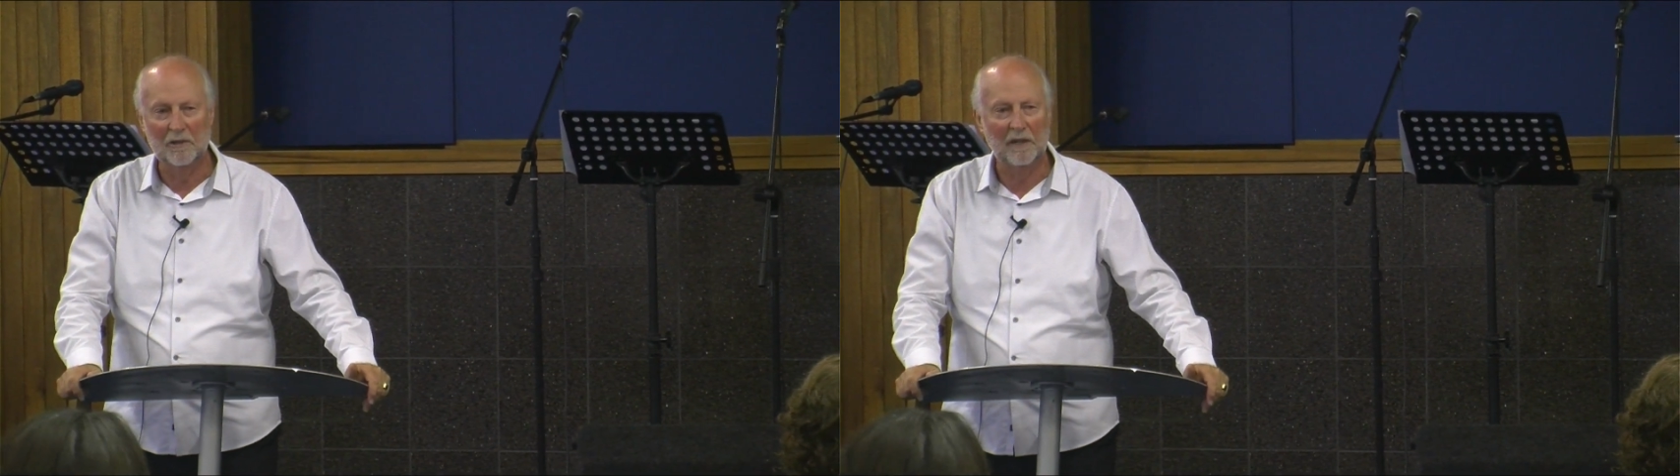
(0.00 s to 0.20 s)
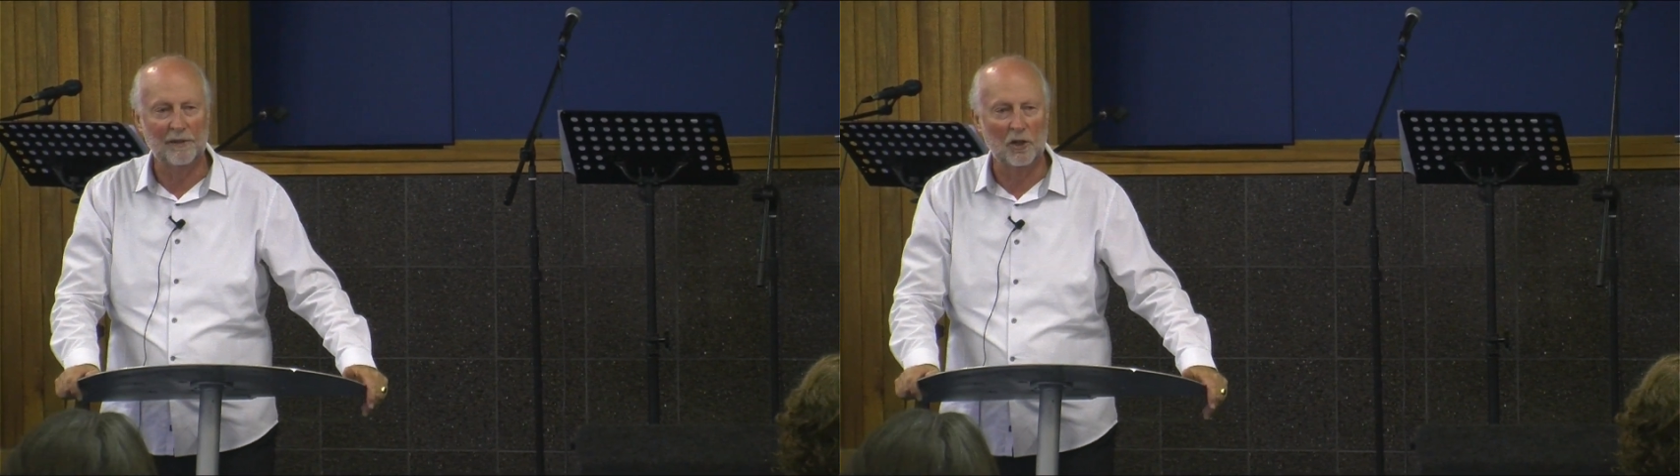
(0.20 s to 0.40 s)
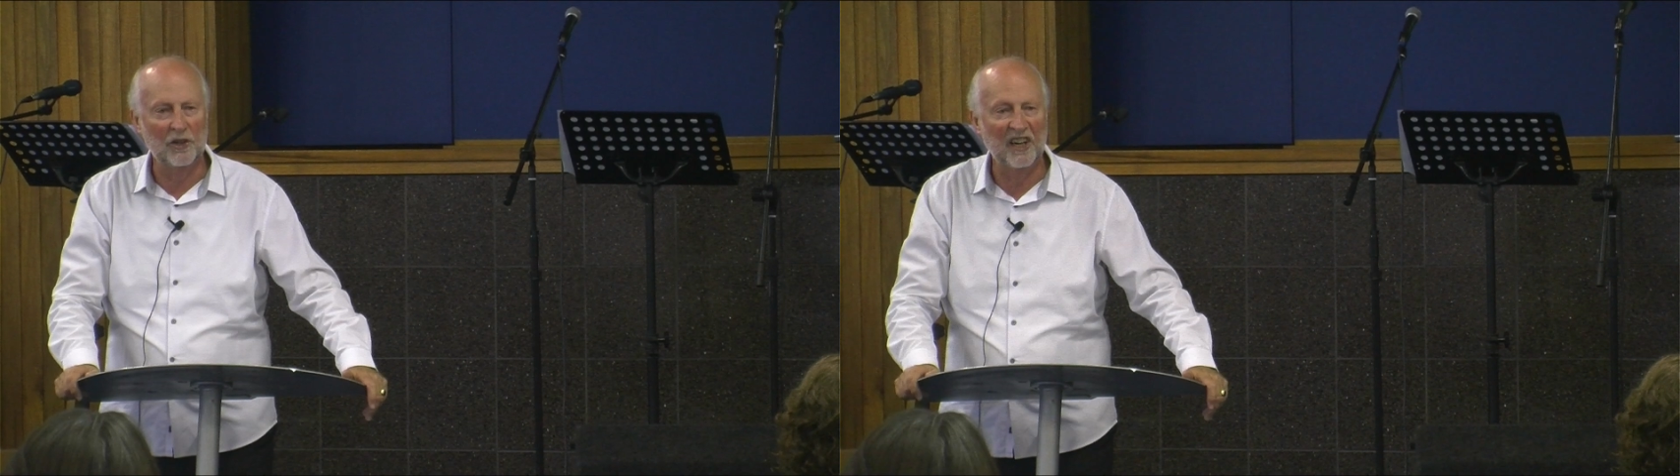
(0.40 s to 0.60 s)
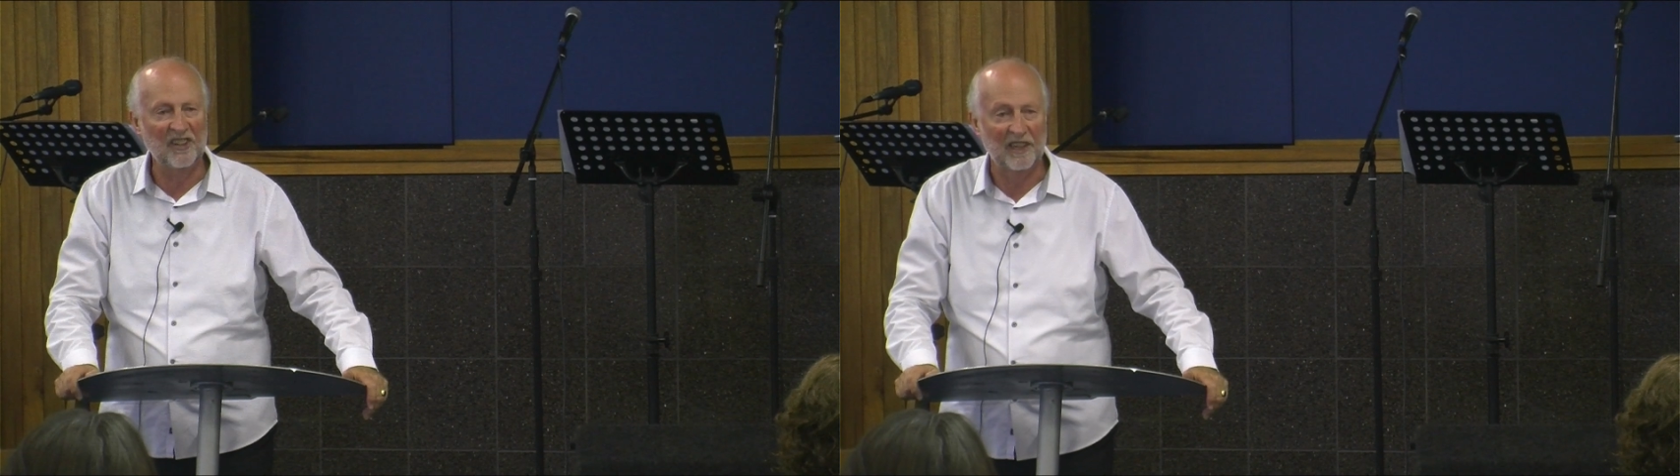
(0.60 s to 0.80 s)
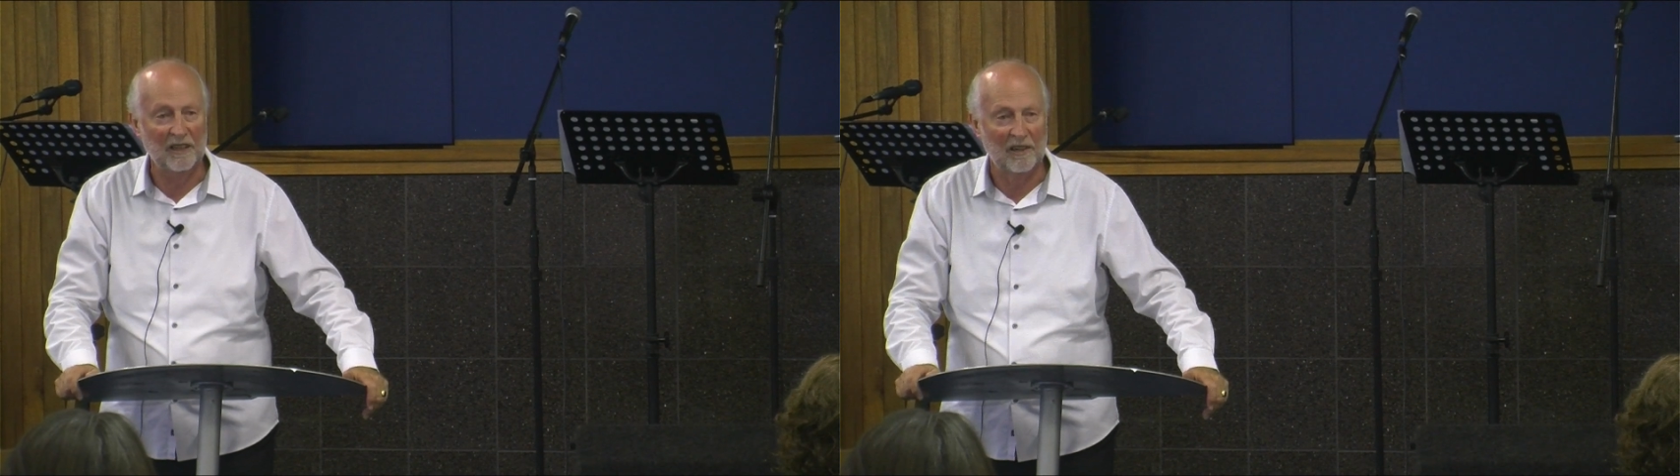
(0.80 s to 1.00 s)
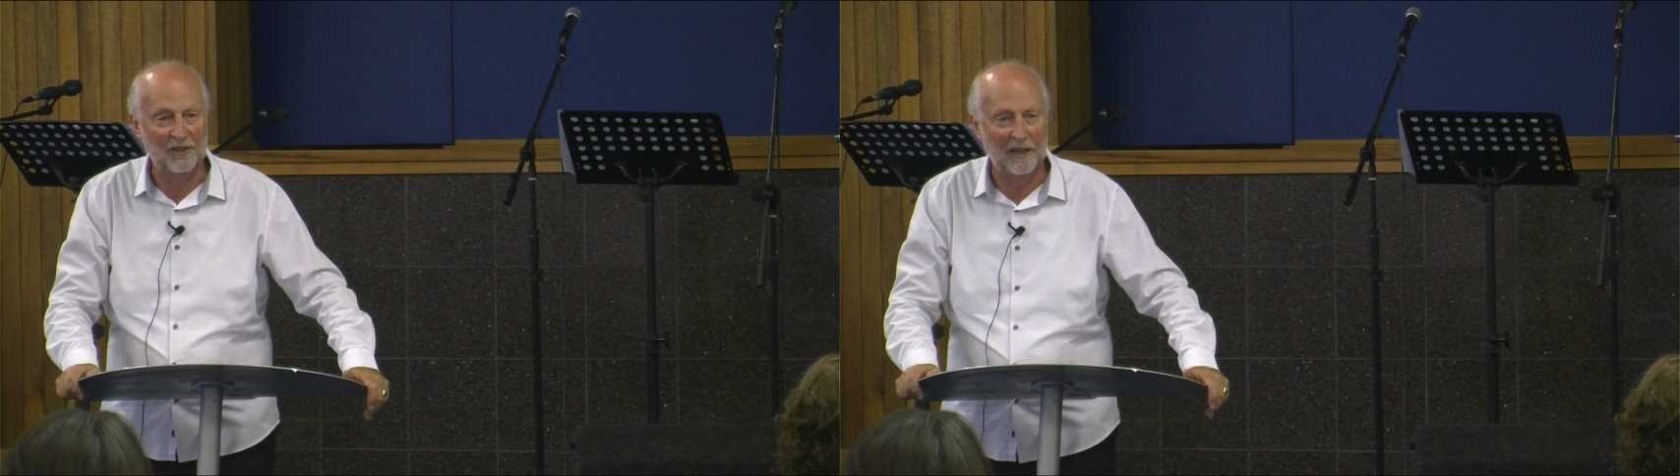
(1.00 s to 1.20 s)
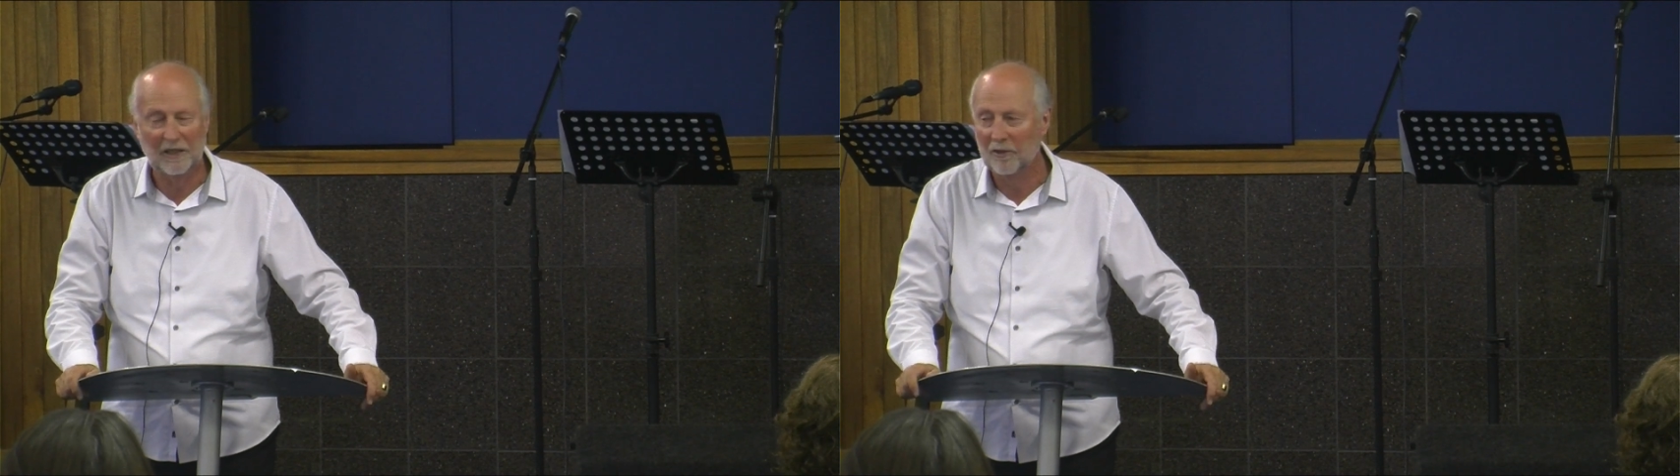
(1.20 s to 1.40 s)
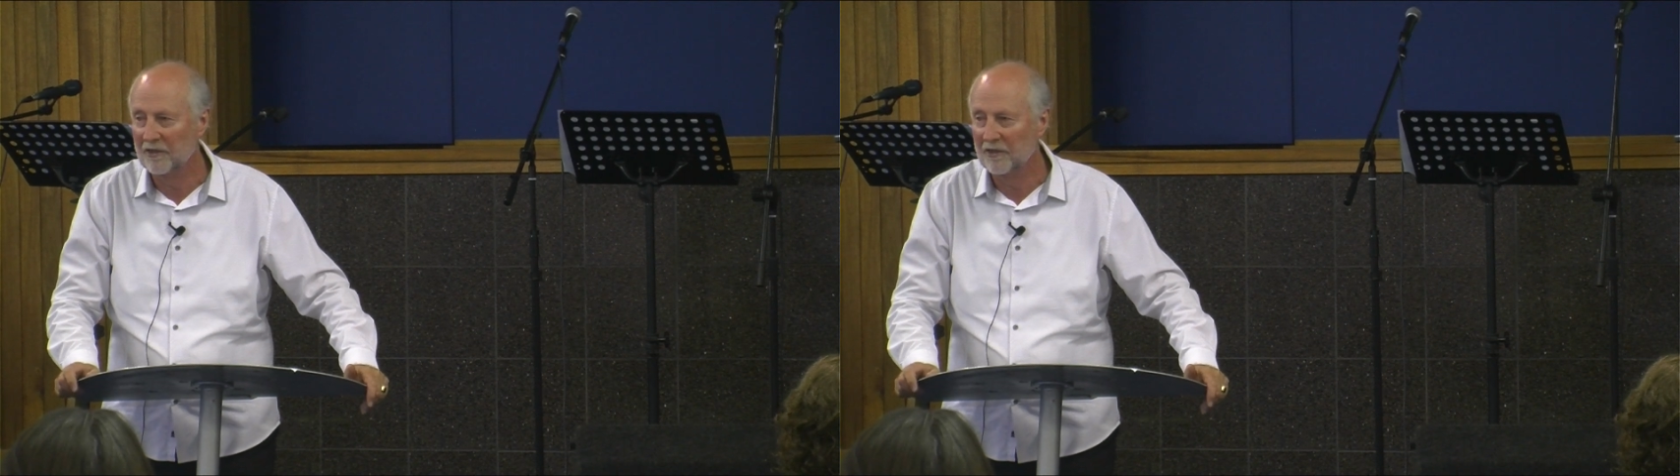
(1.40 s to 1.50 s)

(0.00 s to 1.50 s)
You'll never learn anything, I say.